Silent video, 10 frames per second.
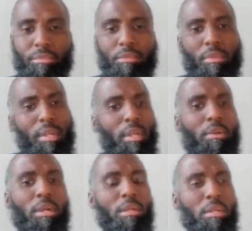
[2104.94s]
There
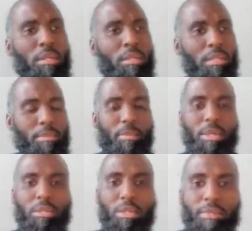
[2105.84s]
are some of my
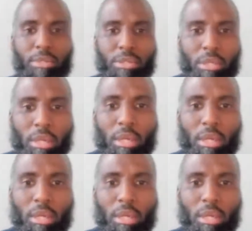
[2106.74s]
servants